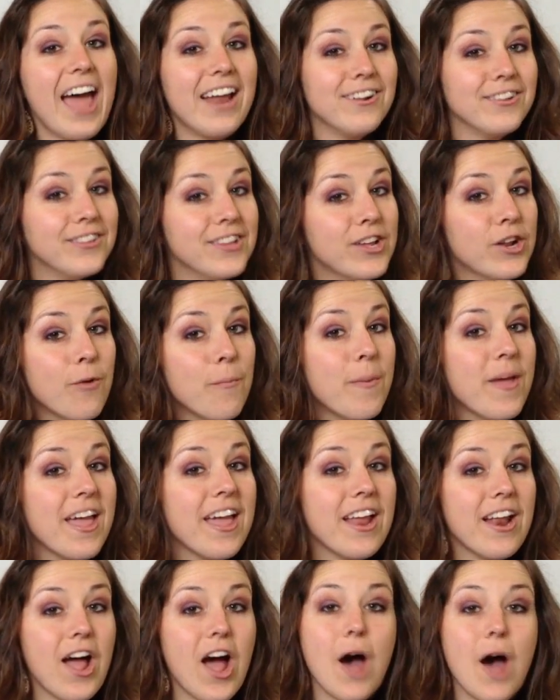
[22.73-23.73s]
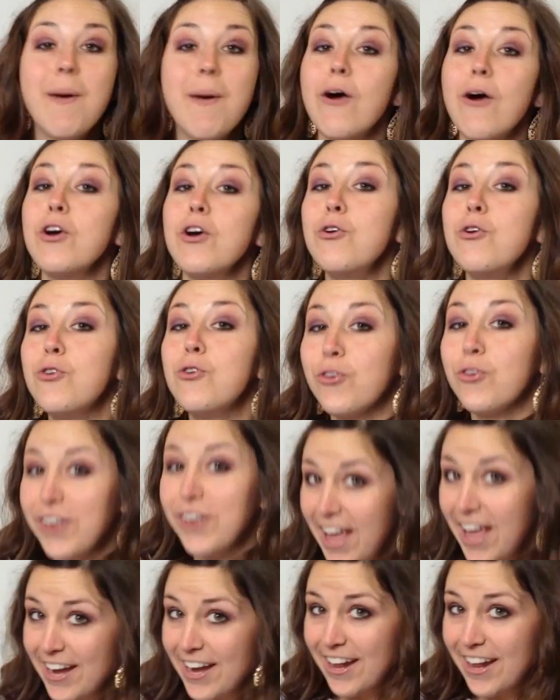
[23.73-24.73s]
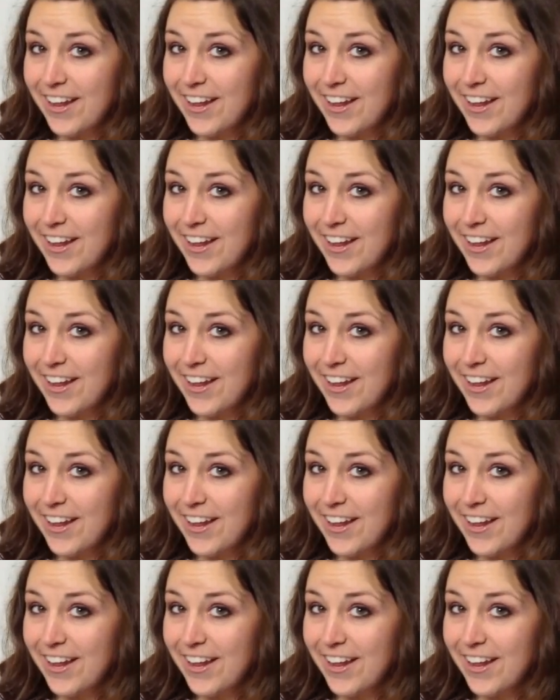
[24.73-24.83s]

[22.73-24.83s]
and a little bit about who created